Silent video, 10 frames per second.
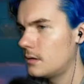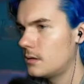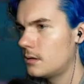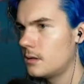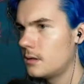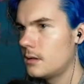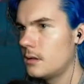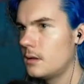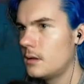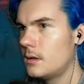this?
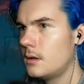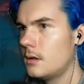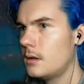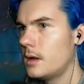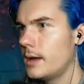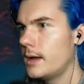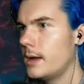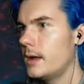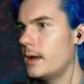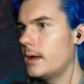
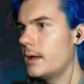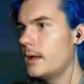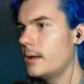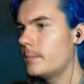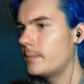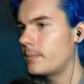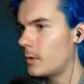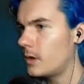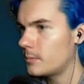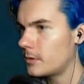Um.
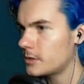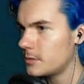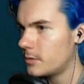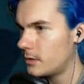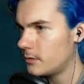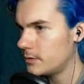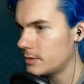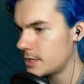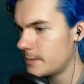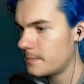Well, I'm gonna say what I Very always
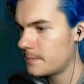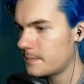carefully. say.